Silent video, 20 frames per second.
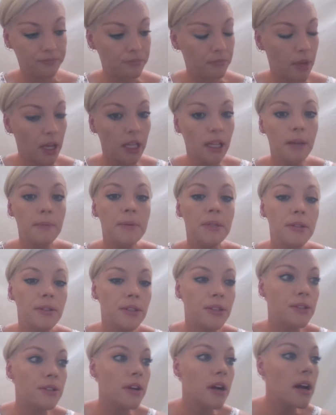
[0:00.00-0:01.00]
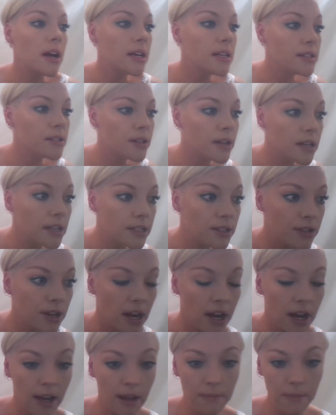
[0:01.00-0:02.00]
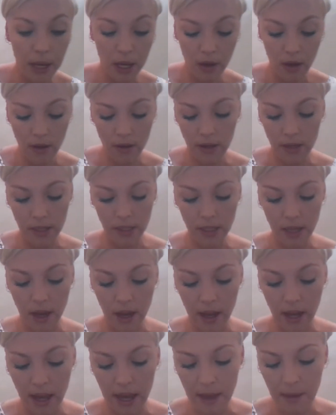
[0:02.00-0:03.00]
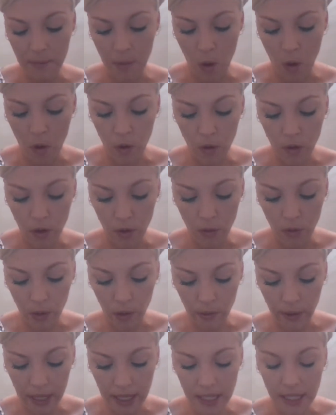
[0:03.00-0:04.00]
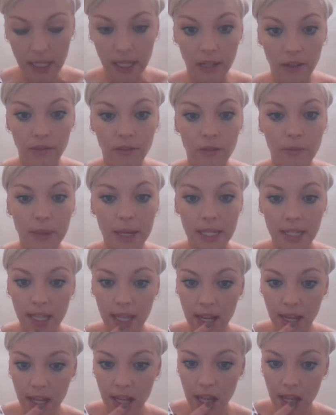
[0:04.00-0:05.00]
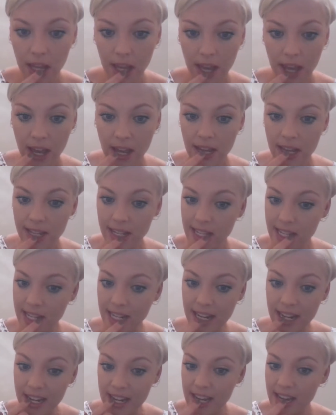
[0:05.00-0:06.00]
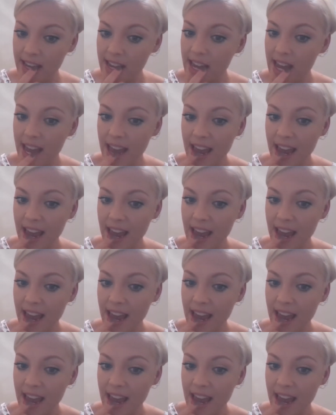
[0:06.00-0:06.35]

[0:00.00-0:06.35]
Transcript: my lips are as dry because I am on Roaccutane for my skin. So